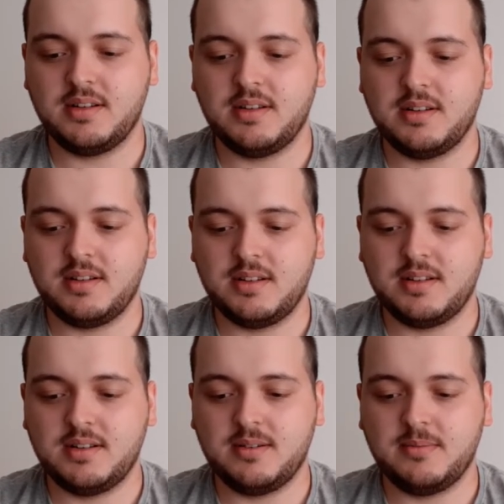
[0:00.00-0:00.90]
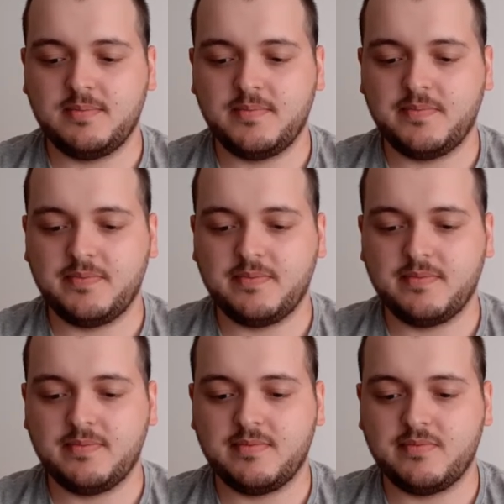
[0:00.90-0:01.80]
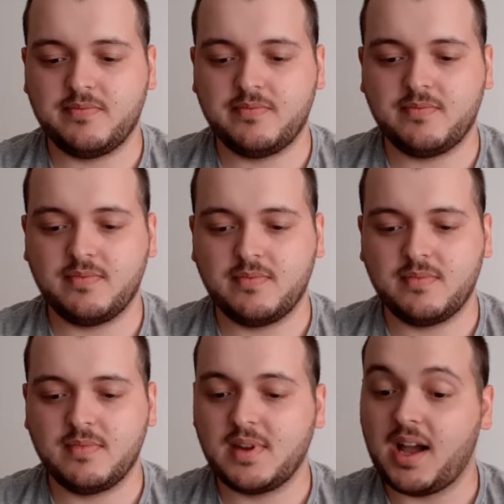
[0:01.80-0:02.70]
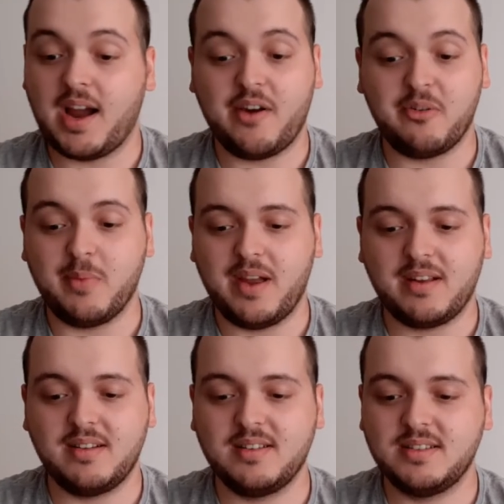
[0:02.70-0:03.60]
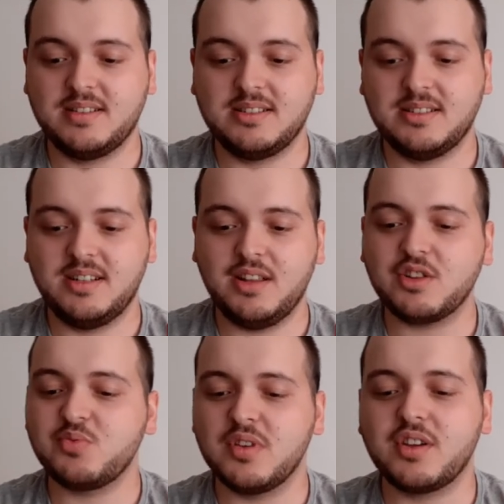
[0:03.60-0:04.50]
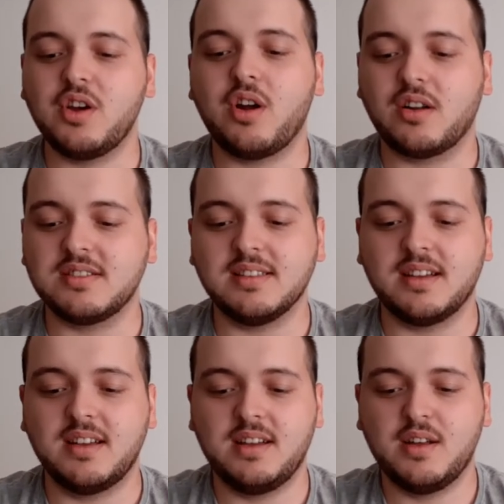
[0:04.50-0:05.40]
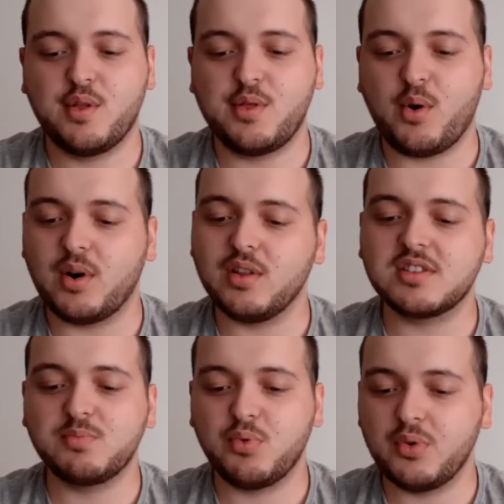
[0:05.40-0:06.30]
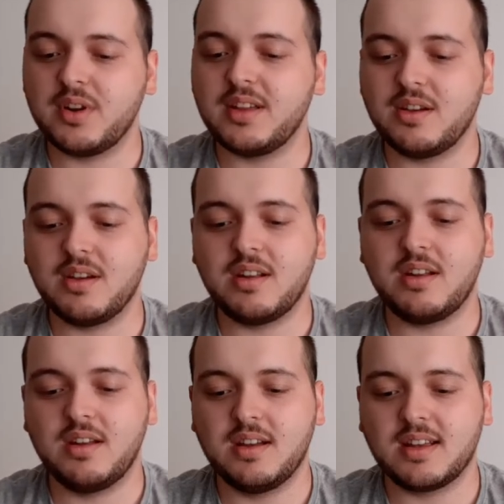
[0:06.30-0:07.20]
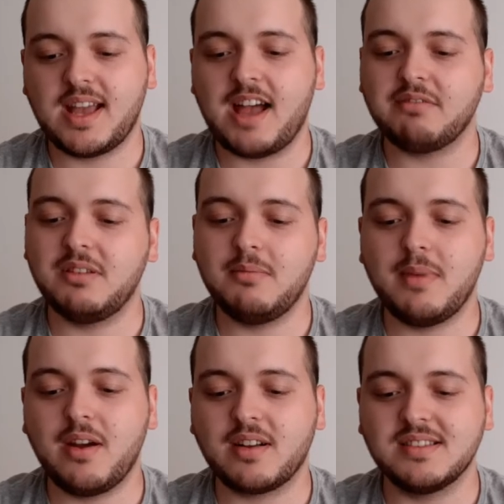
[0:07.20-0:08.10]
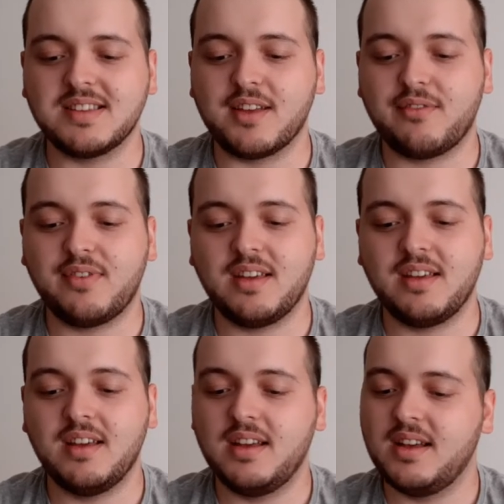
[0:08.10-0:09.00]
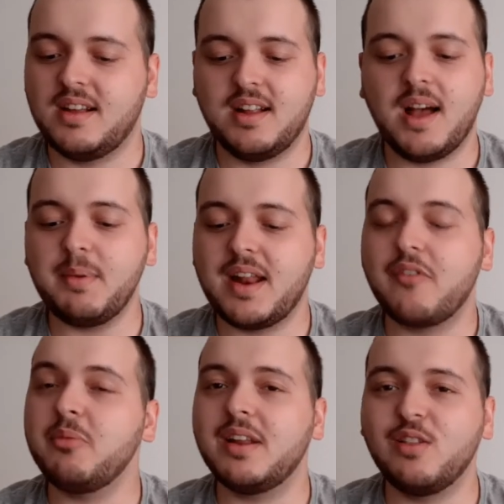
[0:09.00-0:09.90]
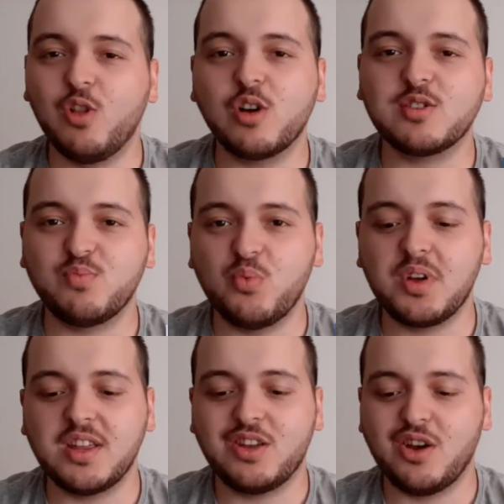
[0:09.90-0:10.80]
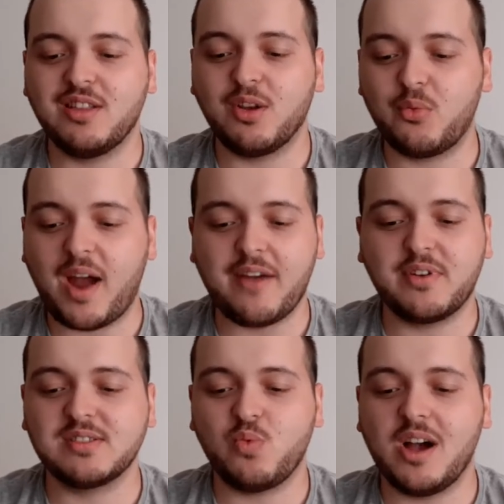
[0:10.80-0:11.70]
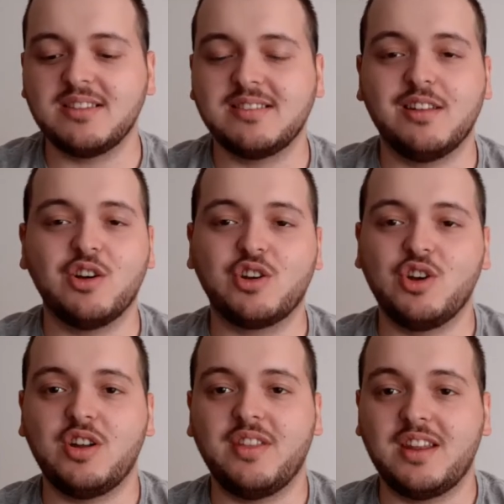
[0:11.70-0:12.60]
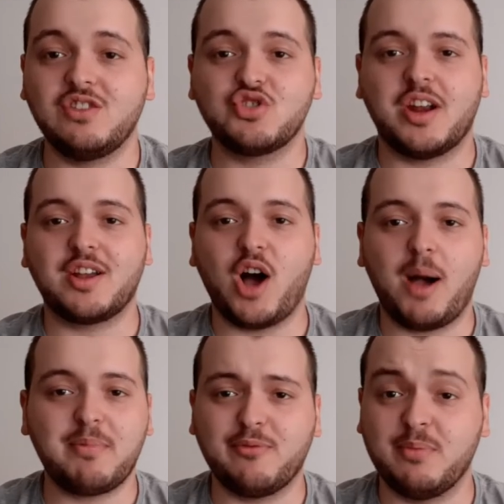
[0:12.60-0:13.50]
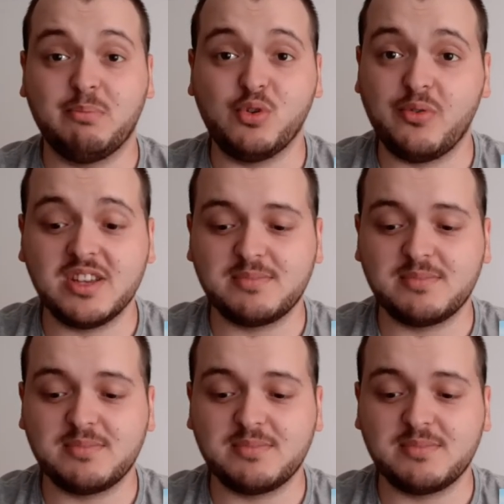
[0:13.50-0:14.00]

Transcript: And it was awesome. Iron Man. It looks really good, honestly. Thor looks pretty good. Captain America's iffy. I mean, everybody looks really good. The graphics wise, they look good. They didn't try to copy from the movies